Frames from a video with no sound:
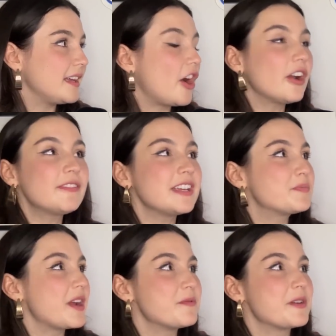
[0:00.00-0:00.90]
RFK's
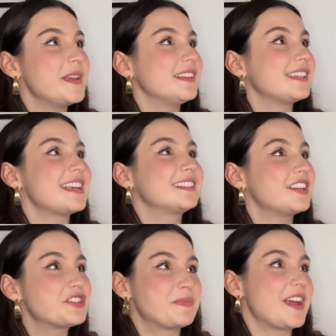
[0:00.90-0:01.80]
brainworm is like
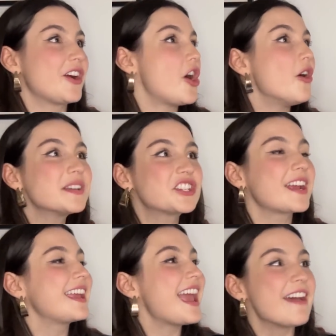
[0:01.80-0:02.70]
such a player, always
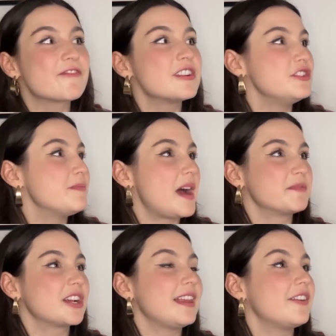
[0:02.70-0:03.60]
checking every new
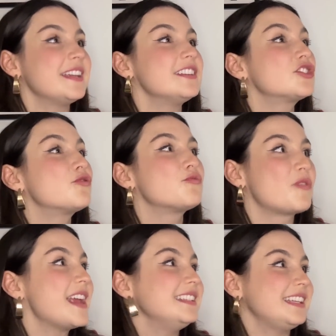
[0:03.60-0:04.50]
bombshell out. It is
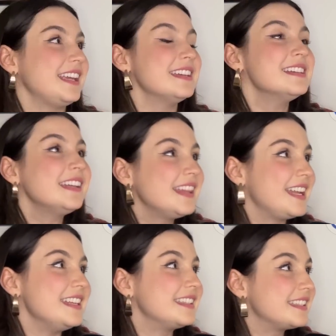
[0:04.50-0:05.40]
crazy that
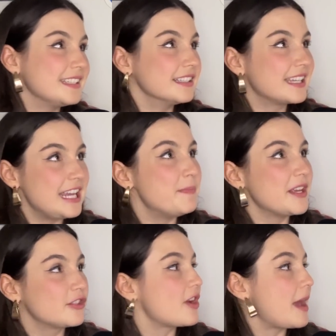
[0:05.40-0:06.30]
he's still
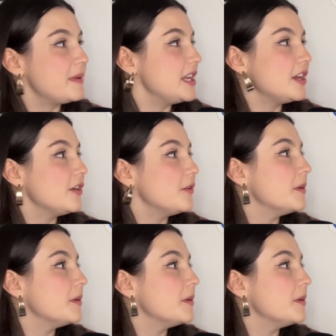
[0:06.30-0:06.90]
keeping Scrappy Doo,